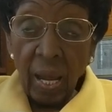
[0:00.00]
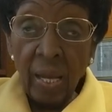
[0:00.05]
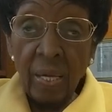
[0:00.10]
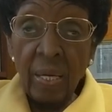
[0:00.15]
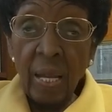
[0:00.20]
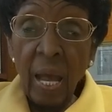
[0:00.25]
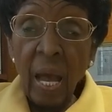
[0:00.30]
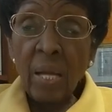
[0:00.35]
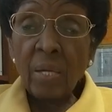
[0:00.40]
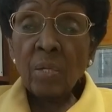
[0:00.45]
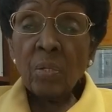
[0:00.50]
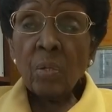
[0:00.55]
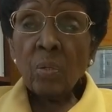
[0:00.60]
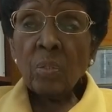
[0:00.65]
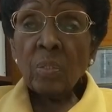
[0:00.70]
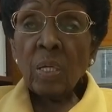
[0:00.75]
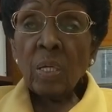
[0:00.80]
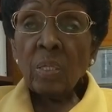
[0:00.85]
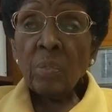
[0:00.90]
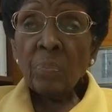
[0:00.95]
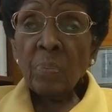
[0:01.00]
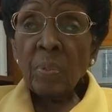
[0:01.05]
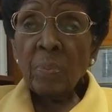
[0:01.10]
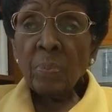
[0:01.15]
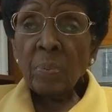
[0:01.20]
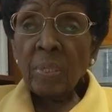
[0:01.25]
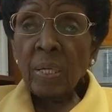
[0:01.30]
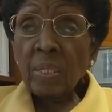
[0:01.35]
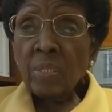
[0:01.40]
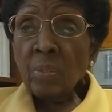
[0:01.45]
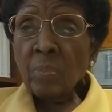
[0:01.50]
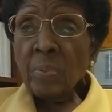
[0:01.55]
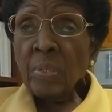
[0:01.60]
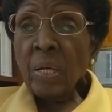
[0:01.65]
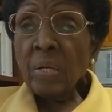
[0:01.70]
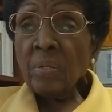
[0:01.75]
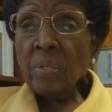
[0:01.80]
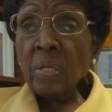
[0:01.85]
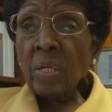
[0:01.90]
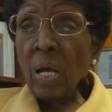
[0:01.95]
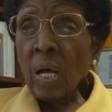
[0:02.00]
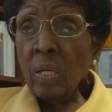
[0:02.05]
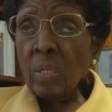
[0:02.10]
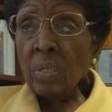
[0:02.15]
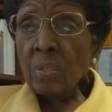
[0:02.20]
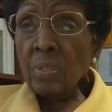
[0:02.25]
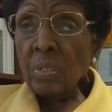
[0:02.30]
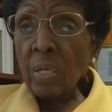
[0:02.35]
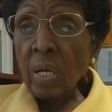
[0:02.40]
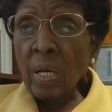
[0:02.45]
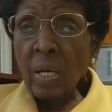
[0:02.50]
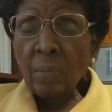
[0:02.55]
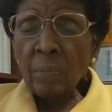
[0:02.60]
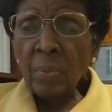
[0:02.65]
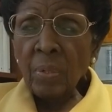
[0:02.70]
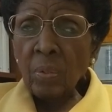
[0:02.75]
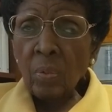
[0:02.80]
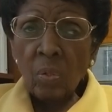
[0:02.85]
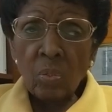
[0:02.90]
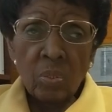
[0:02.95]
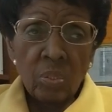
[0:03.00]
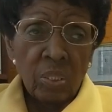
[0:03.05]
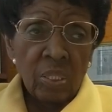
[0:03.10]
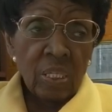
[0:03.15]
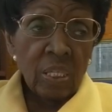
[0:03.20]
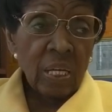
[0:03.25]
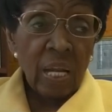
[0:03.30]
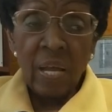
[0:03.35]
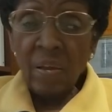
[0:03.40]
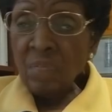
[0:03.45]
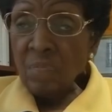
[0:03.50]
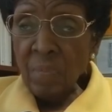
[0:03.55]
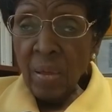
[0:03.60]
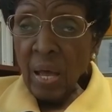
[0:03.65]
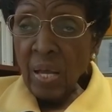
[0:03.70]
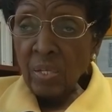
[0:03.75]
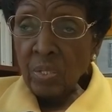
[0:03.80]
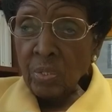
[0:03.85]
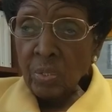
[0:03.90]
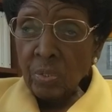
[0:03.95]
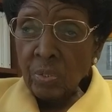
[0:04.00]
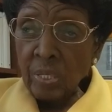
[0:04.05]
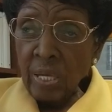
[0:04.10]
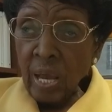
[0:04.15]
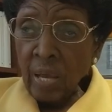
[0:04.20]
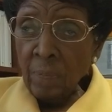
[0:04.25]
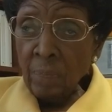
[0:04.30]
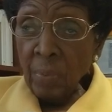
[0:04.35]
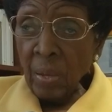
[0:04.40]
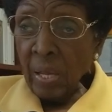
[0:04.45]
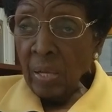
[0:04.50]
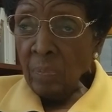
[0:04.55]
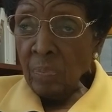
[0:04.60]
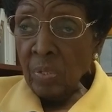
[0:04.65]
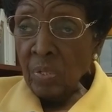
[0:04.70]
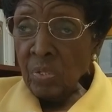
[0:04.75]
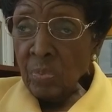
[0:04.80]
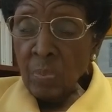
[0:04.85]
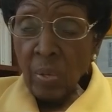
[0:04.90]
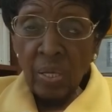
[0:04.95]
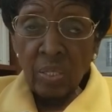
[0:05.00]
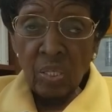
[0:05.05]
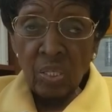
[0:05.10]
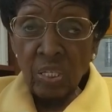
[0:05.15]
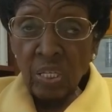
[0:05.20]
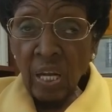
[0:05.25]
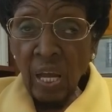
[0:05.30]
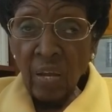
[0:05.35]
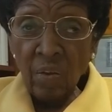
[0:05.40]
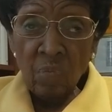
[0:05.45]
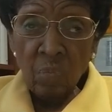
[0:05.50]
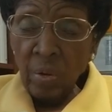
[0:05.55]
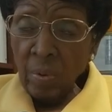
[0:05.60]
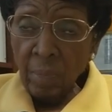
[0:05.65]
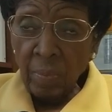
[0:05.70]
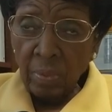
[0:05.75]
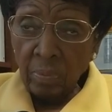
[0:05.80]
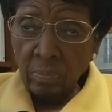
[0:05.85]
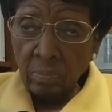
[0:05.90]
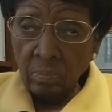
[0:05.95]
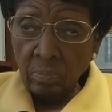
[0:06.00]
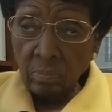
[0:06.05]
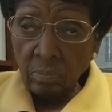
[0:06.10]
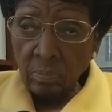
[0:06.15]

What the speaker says: And how did those other people get to be other colors? Because the slave masters had babies by the slave women.